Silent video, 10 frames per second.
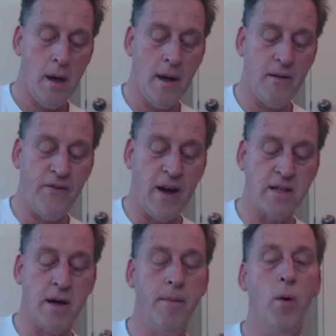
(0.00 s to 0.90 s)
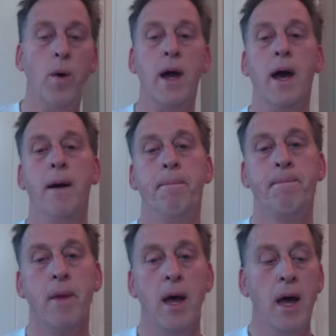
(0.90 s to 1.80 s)
as far as I'm aware.
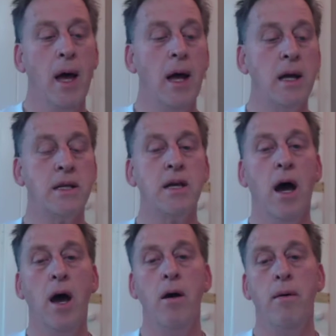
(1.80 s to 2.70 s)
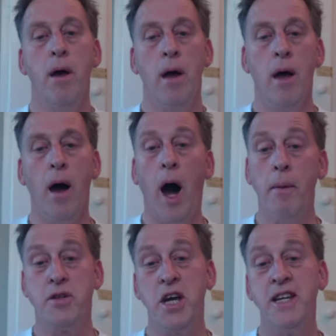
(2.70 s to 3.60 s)
So
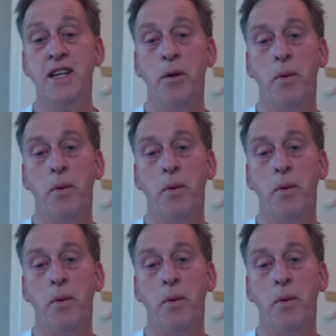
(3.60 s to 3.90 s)
I'm cheating a